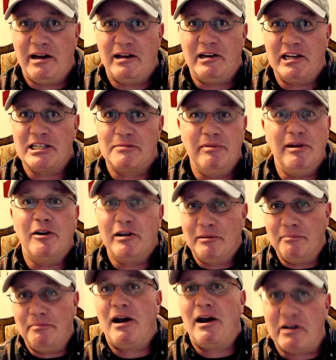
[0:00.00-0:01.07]
a nice meal
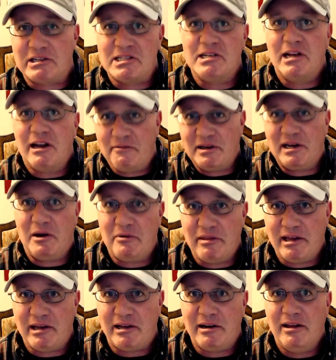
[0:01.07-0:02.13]
in Paris every now and
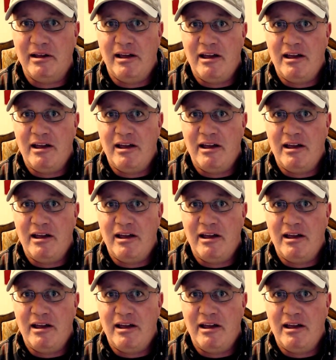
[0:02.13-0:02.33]
then.